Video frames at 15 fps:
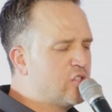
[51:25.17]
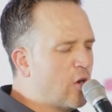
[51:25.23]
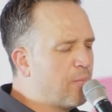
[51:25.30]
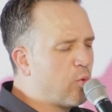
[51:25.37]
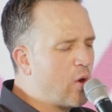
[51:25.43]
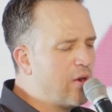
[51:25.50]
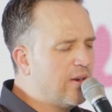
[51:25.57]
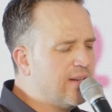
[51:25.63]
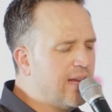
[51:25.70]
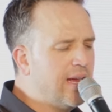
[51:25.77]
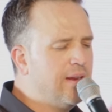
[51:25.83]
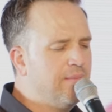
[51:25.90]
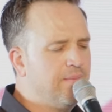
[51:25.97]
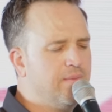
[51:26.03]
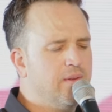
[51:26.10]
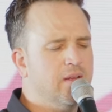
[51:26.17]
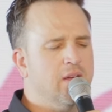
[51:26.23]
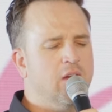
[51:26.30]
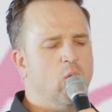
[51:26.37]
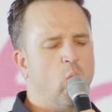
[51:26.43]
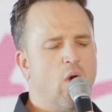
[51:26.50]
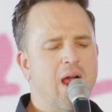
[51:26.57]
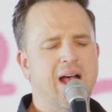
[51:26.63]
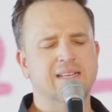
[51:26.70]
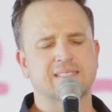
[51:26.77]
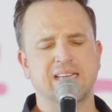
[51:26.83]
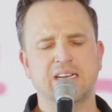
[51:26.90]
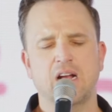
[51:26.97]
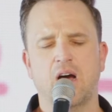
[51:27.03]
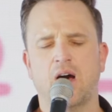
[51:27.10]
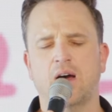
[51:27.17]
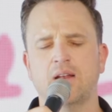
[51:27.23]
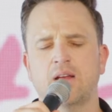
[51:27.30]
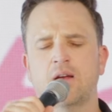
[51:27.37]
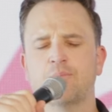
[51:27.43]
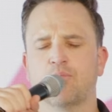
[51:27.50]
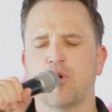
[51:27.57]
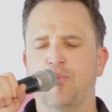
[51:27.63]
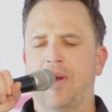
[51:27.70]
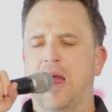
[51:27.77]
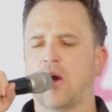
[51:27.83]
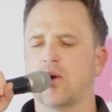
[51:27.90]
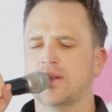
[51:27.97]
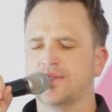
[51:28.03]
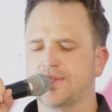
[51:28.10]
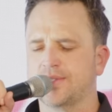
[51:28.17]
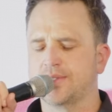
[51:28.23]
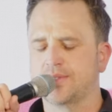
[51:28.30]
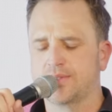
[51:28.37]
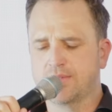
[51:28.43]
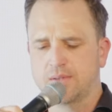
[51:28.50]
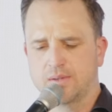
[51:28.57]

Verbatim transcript: our prayer today. We're asking God, prepare us.